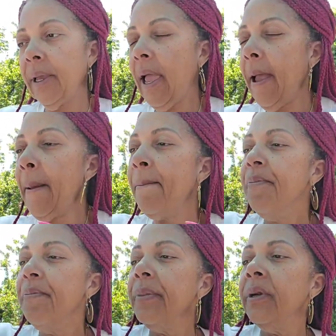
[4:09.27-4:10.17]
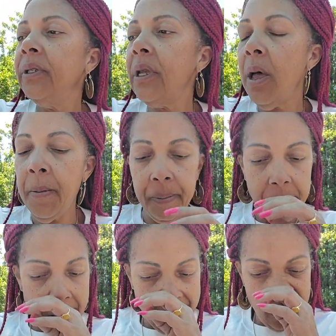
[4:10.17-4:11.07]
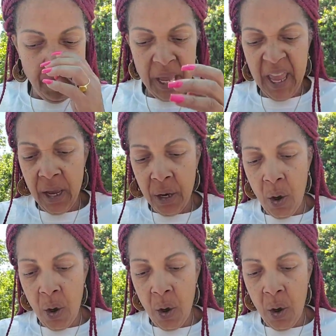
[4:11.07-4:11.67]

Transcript: Okay, so this could be,